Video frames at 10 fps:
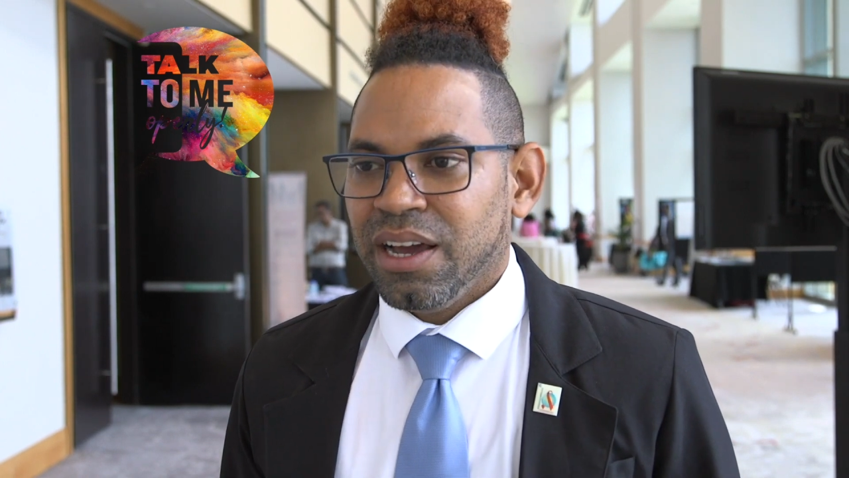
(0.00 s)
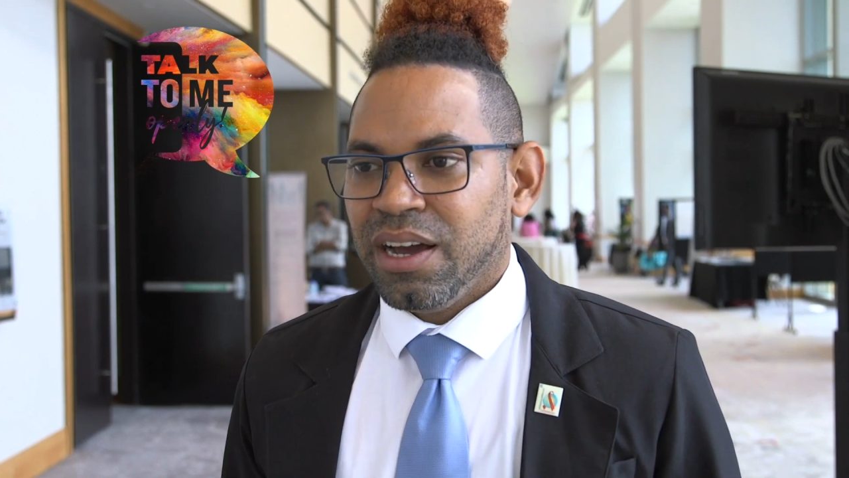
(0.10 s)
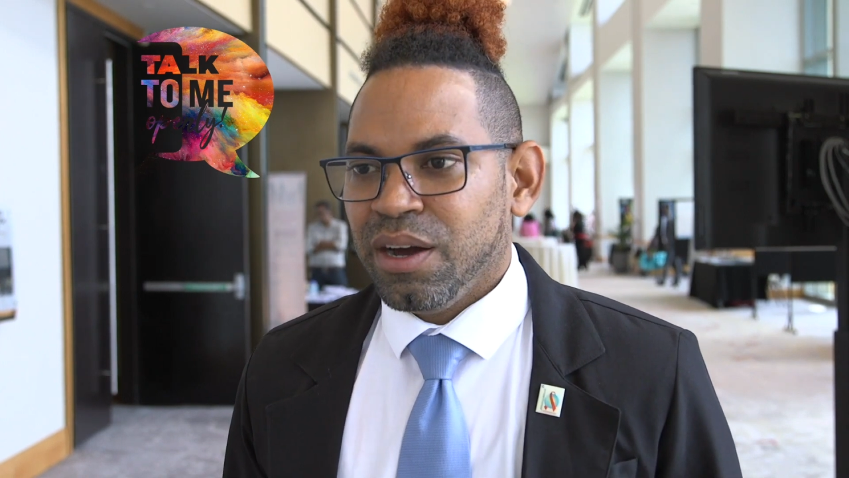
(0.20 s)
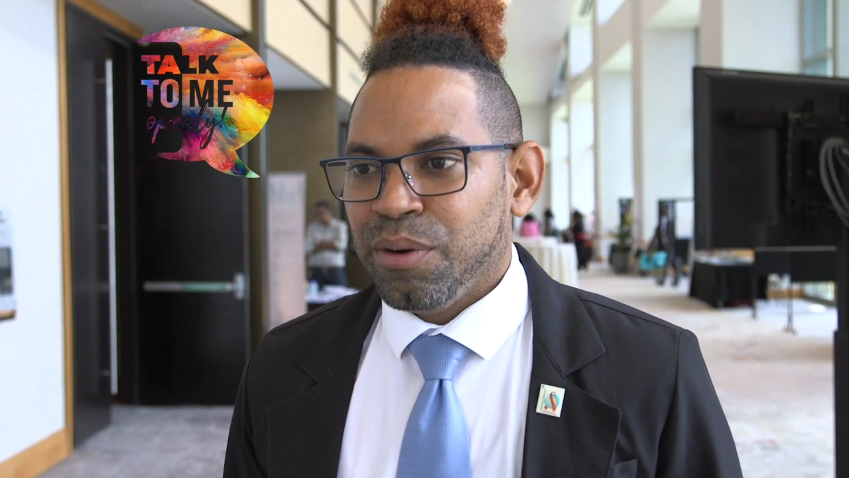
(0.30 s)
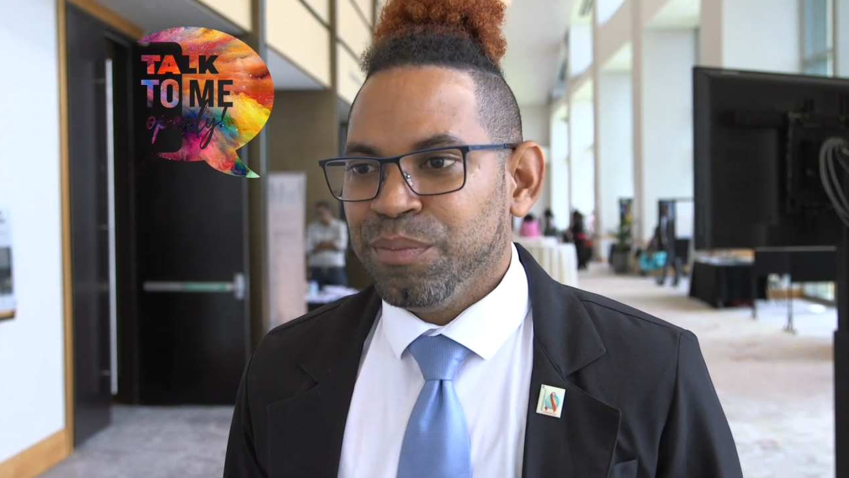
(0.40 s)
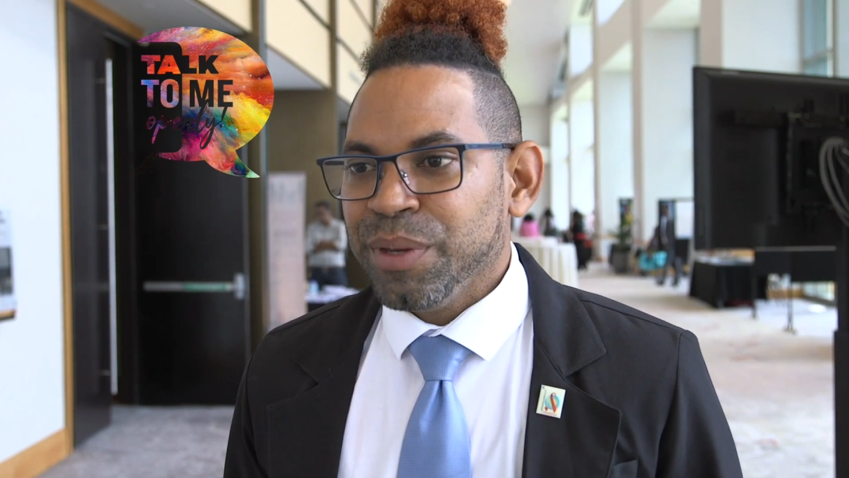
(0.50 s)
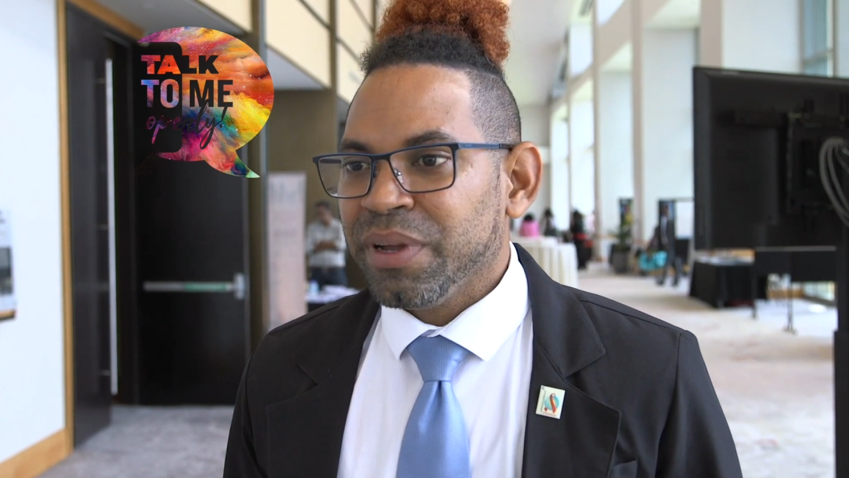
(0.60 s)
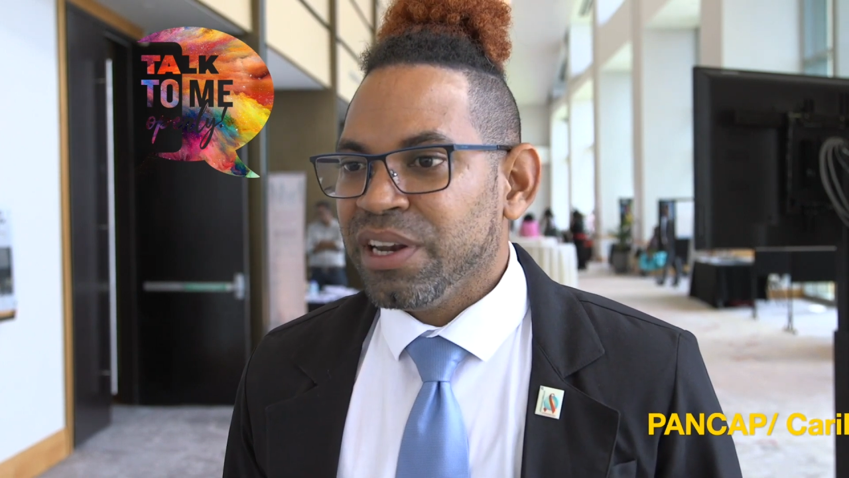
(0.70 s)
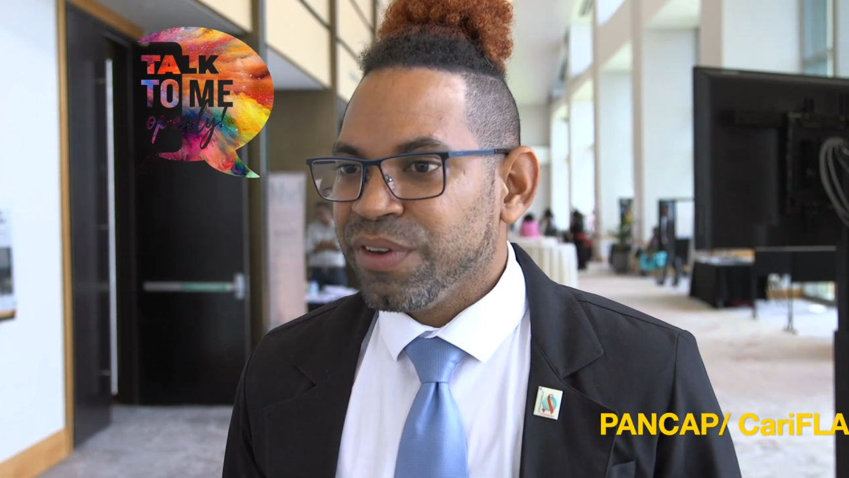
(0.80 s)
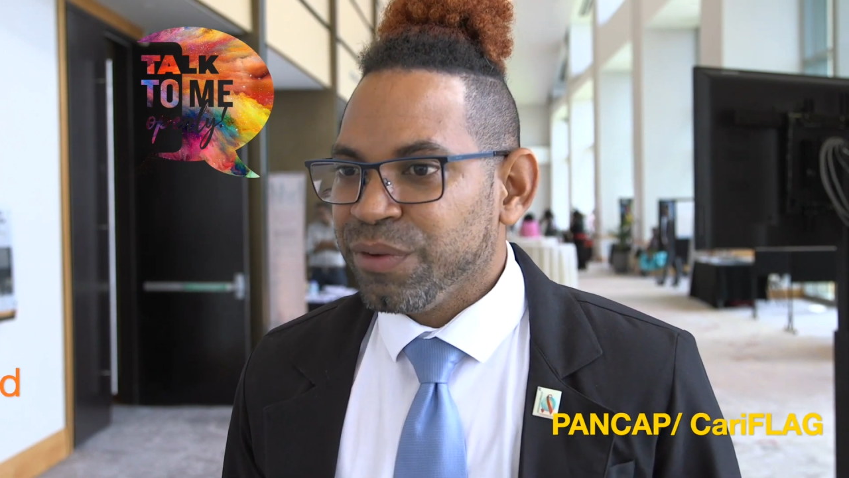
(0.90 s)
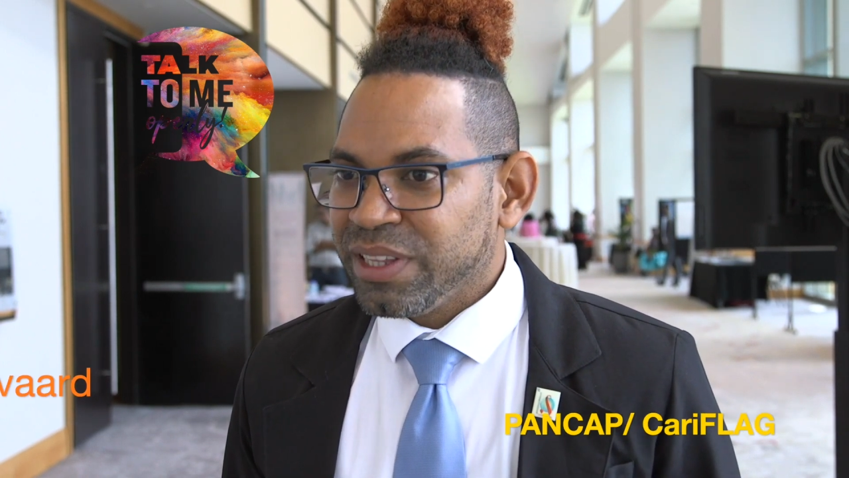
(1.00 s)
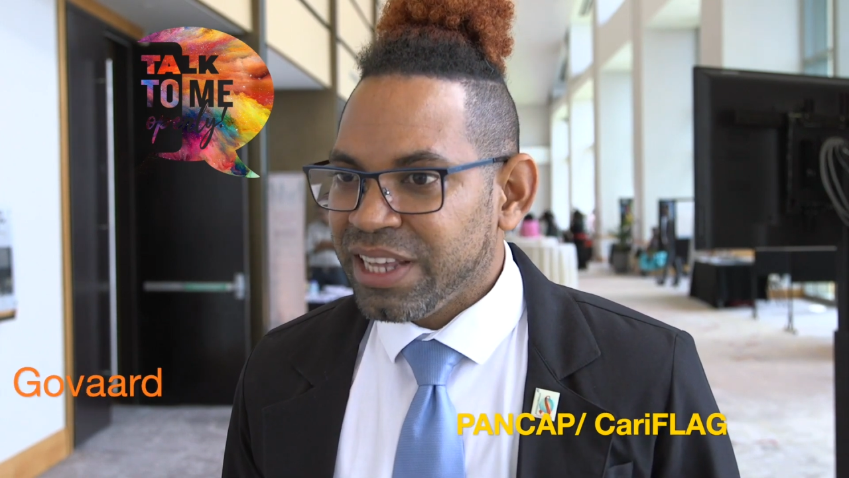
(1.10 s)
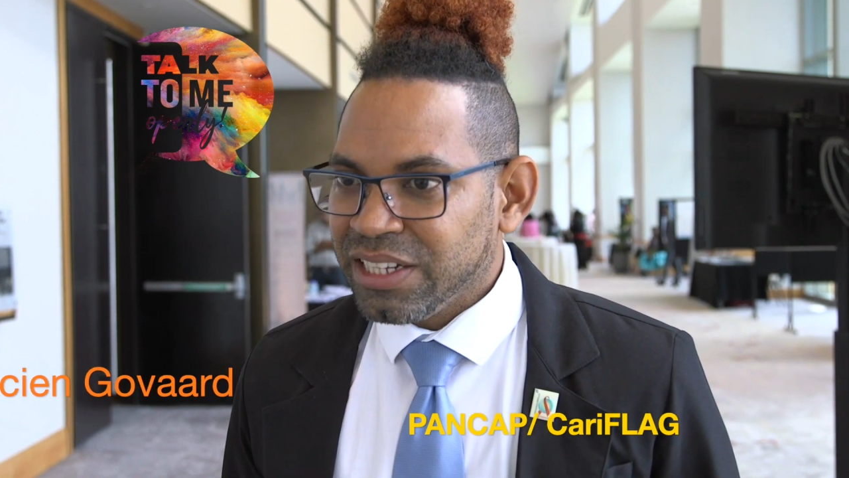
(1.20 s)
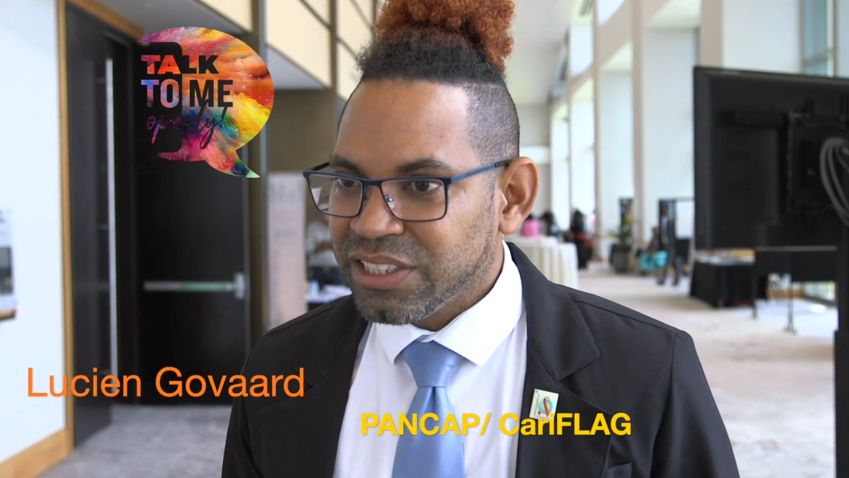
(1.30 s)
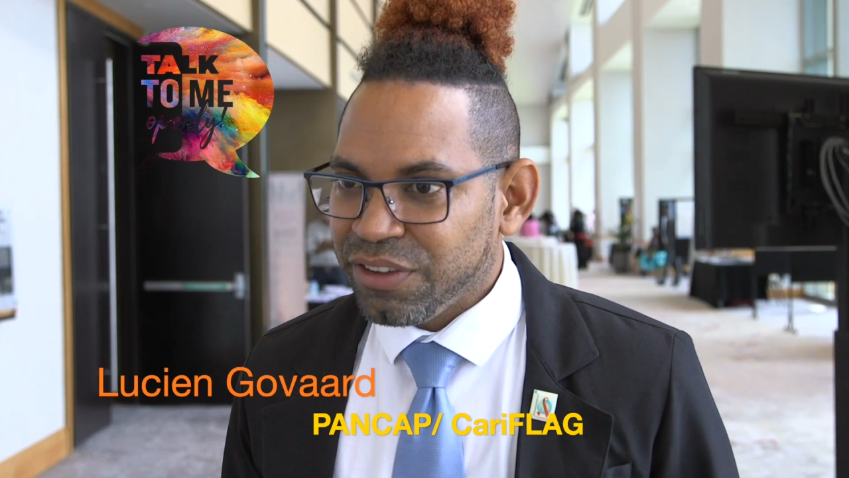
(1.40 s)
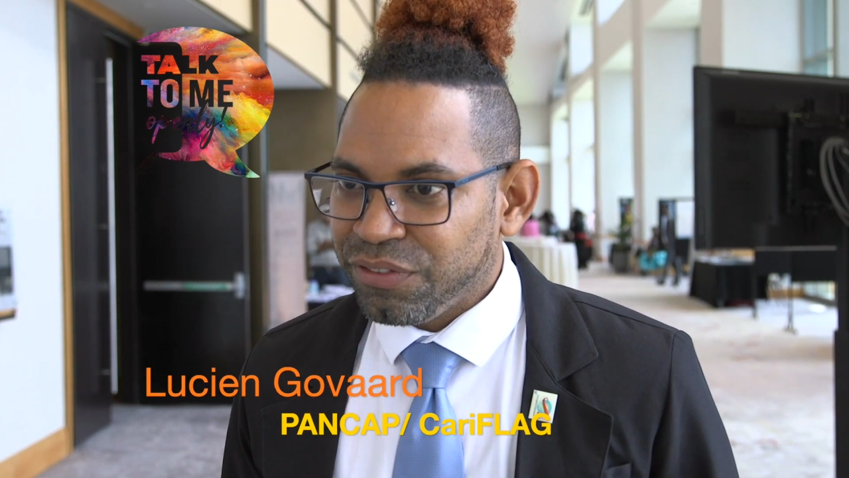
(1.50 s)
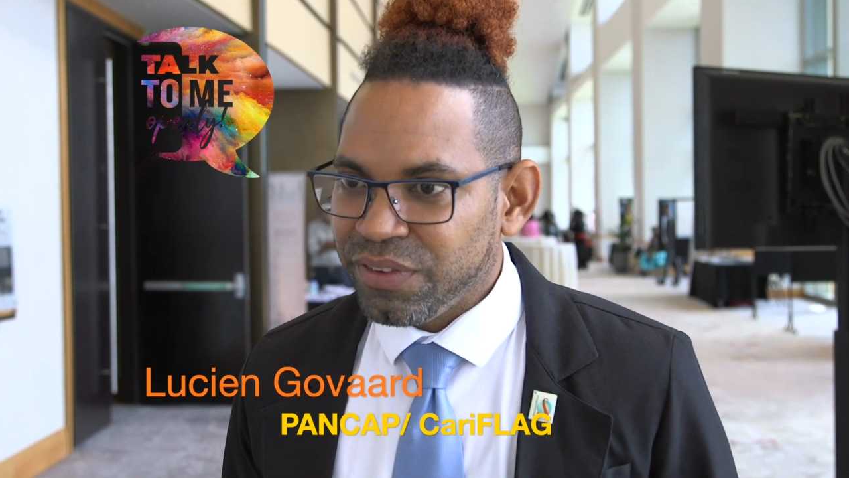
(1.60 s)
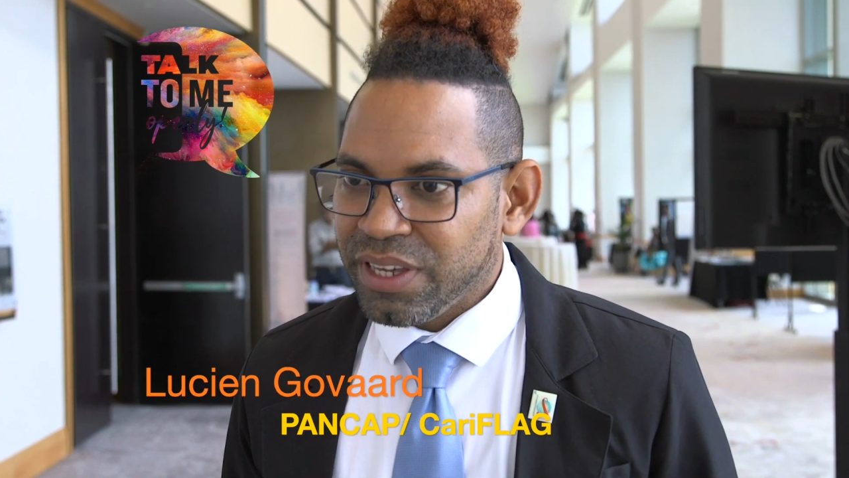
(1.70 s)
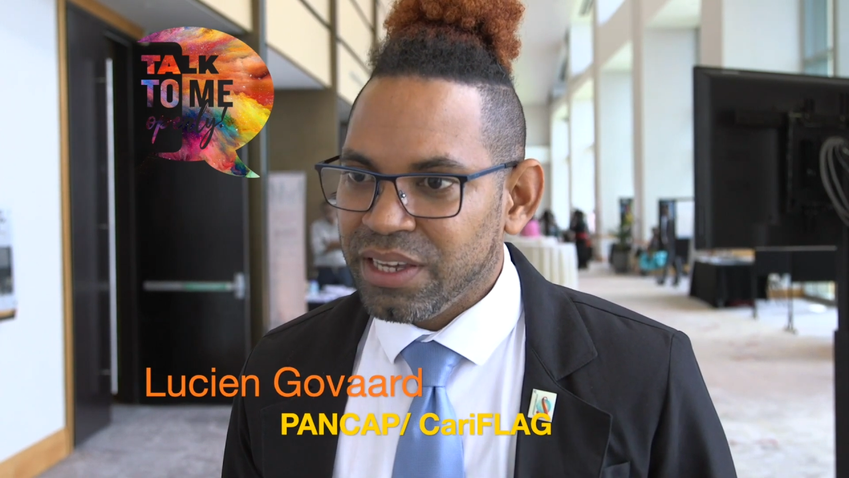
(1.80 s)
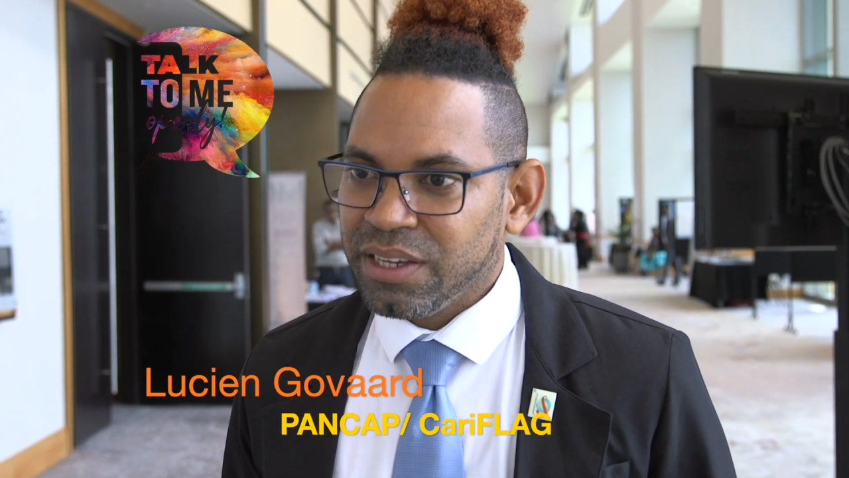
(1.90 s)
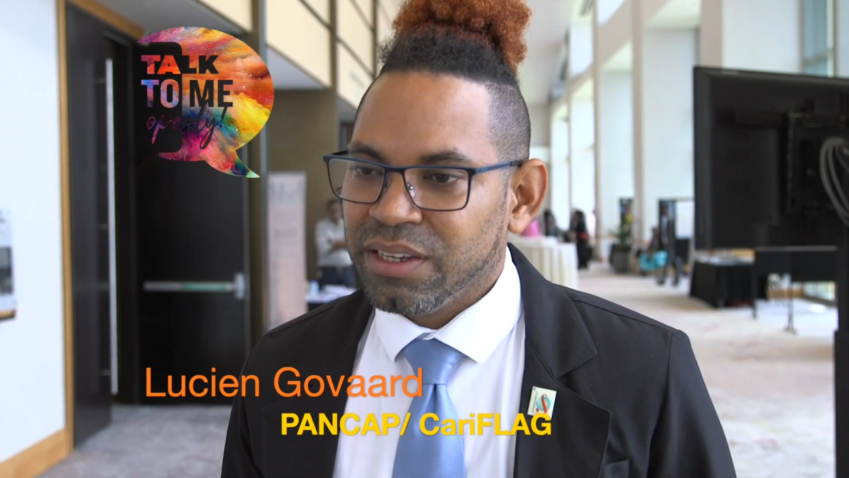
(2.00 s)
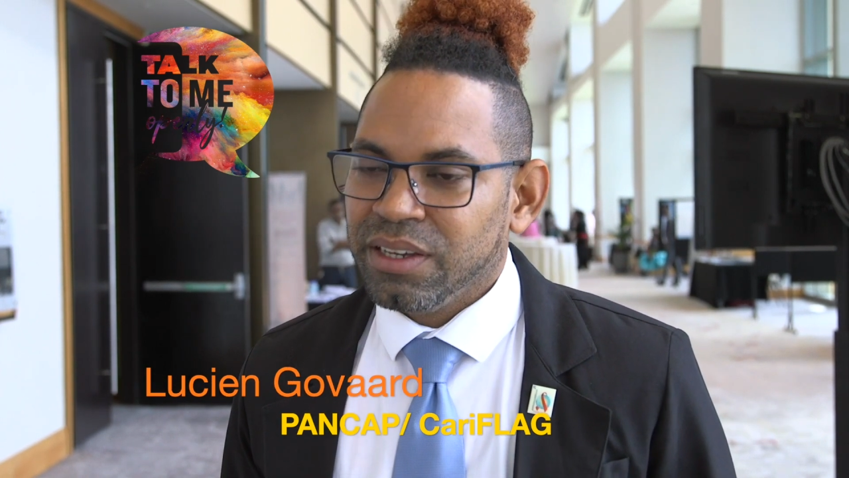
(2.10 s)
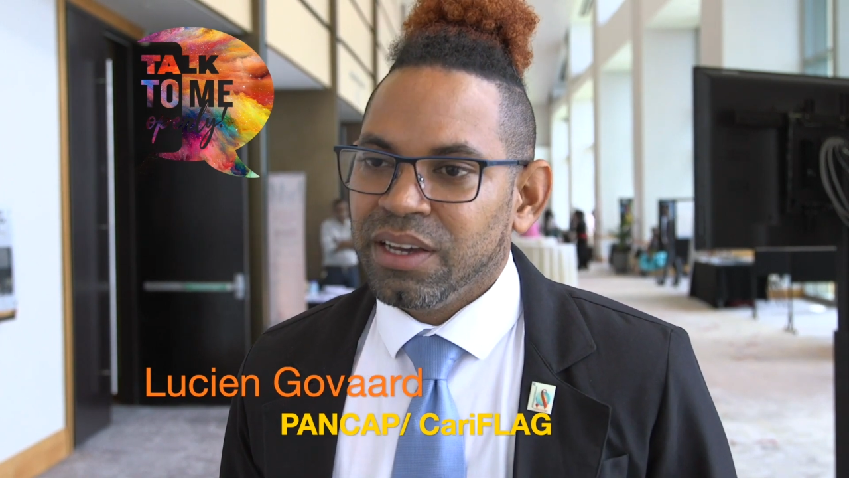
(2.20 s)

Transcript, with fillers: um, people living with HIV,